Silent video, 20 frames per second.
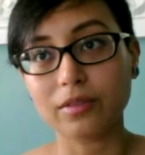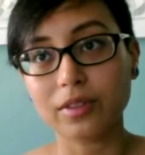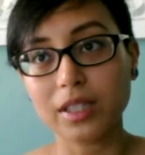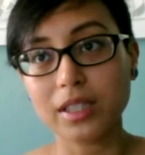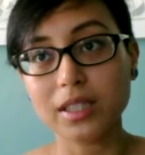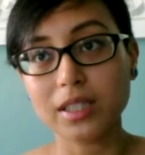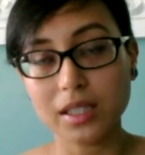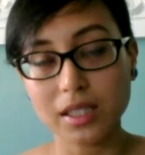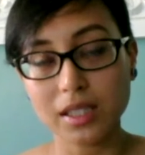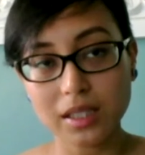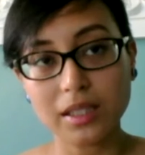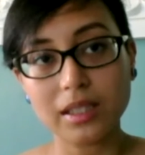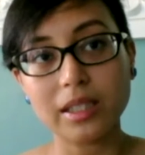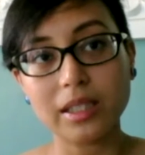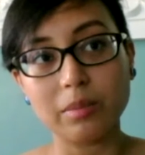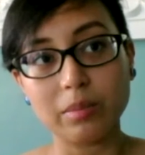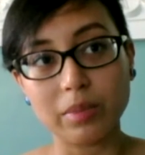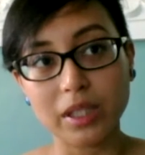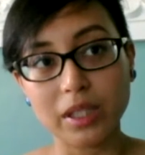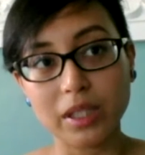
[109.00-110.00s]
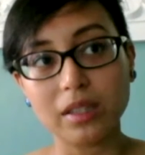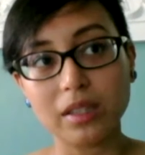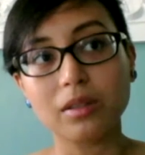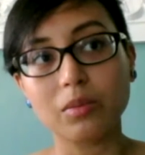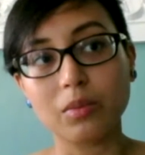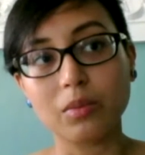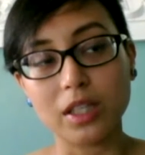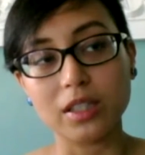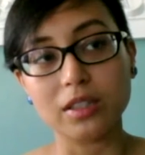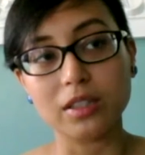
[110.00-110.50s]
consistently been the
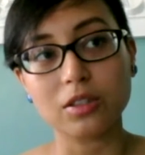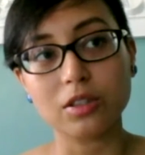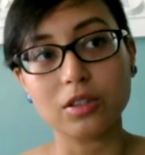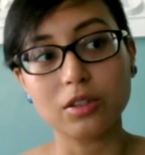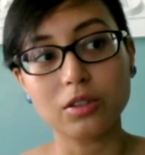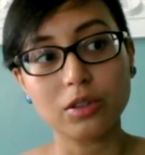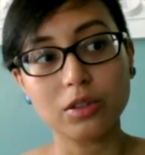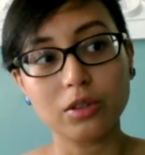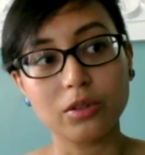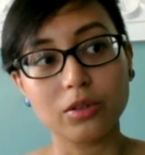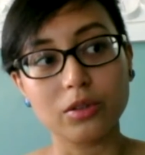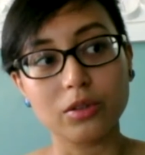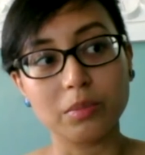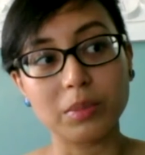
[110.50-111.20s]
ones to,